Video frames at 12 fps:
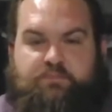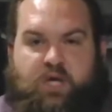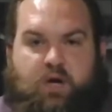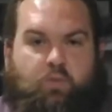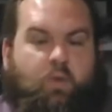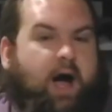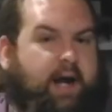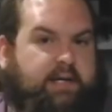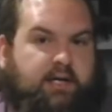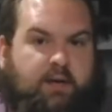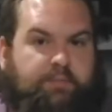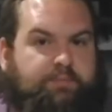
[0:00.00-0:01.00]

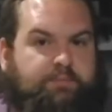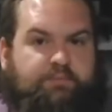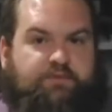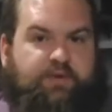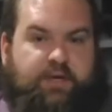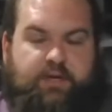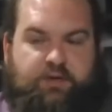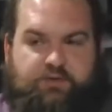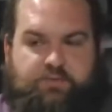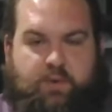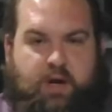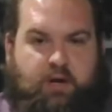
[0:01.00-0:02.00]
wind-up
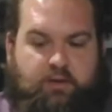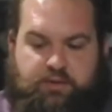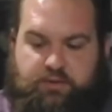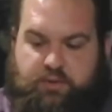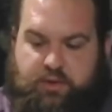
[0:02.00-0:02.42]
figures where you